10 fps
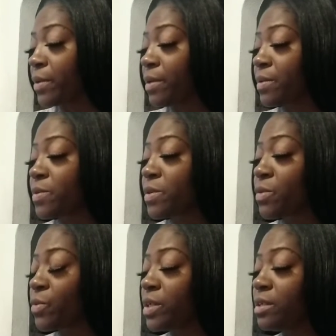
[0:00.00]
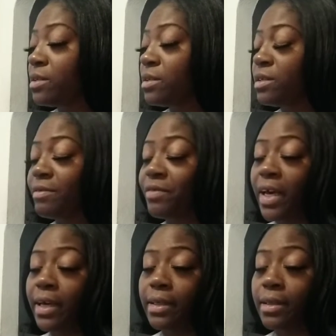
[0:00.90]
Now, this is when the
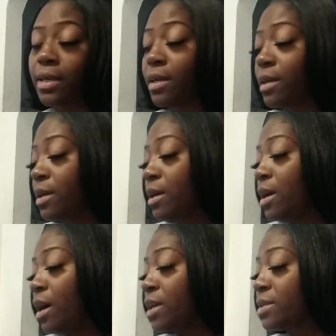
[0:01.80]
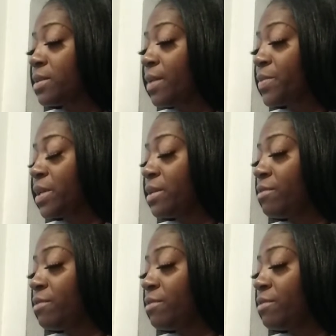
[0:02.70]
divine steps in.